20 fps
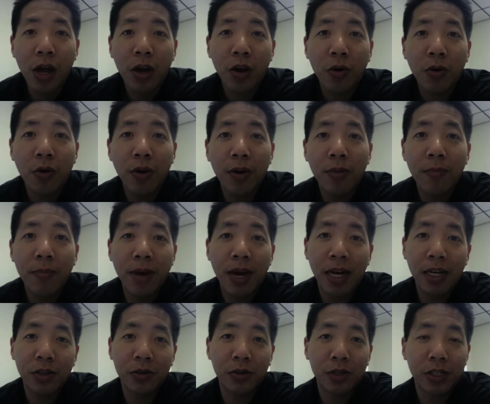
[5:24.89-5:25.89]
crib
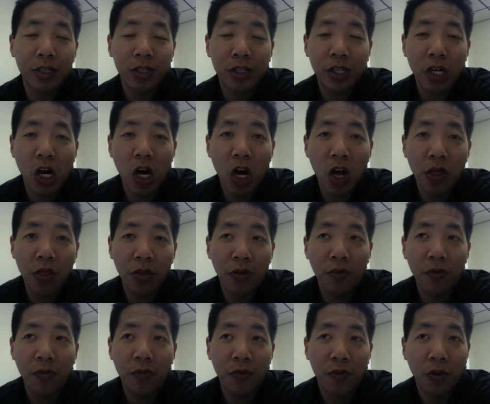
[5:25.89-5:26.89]
mattress on the
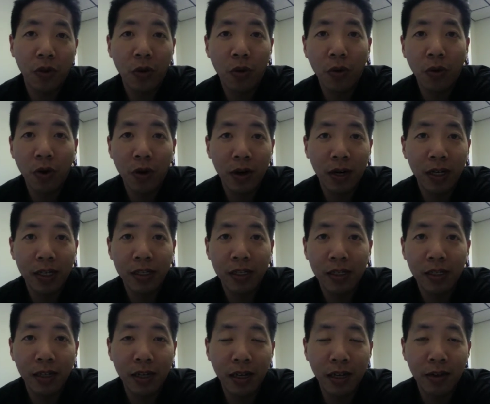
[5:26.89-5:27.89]
floor and
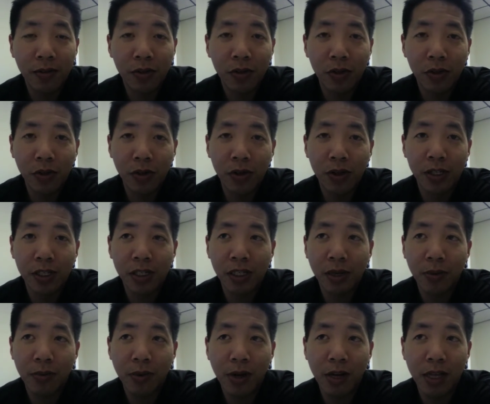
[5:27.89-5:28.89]
seeing if she'll go to
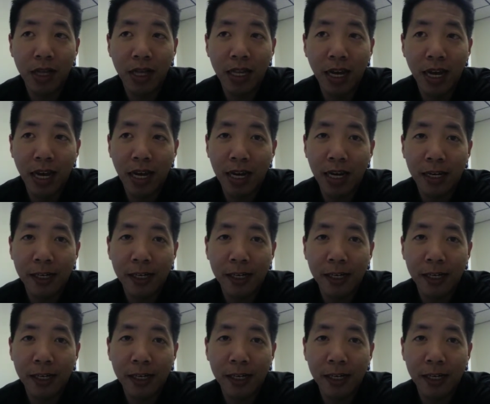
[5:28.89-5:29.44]
sleep on that.